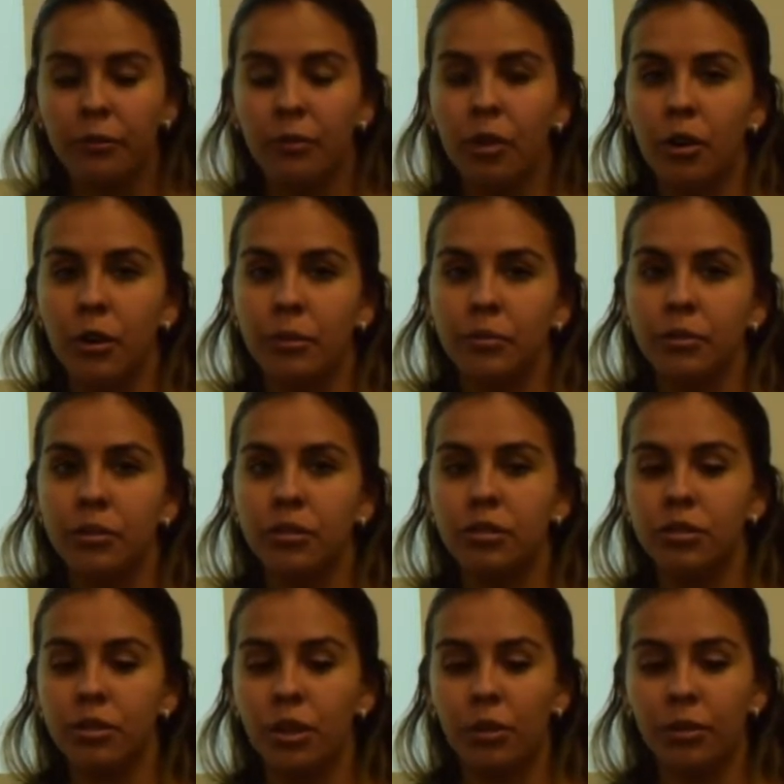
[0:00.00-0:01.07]
form,
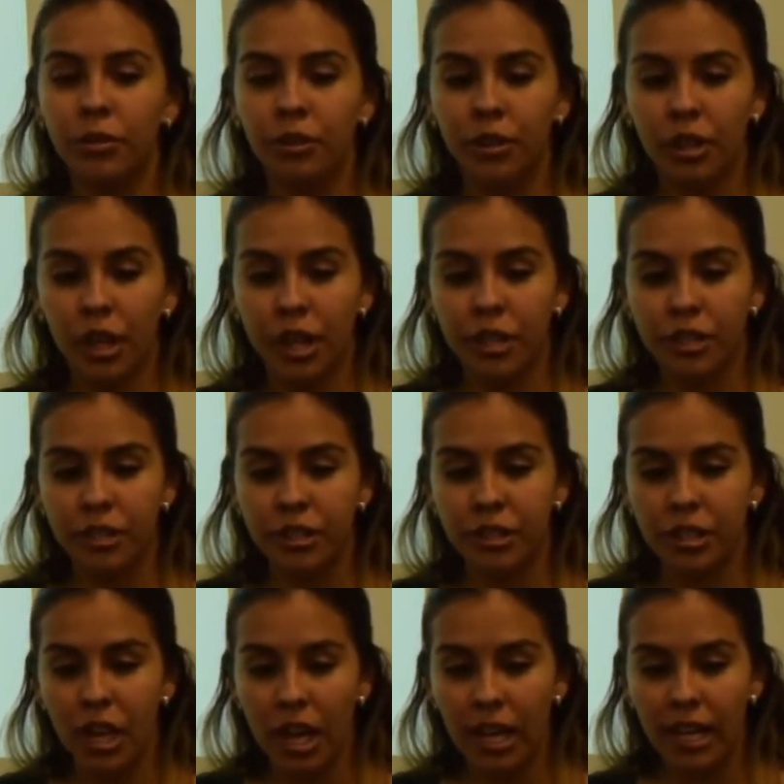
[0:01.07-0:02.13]
so does
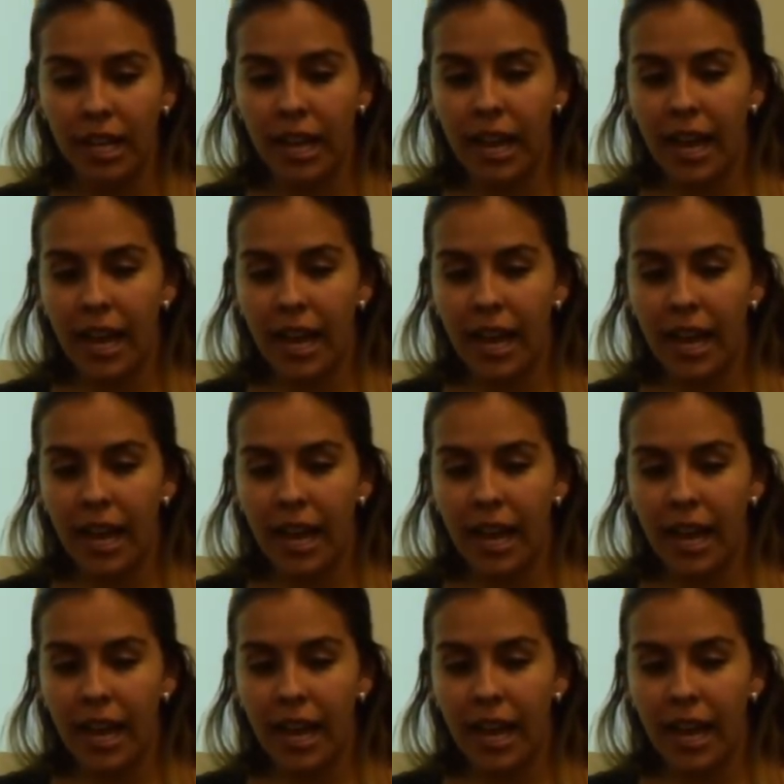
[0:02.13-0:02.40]
not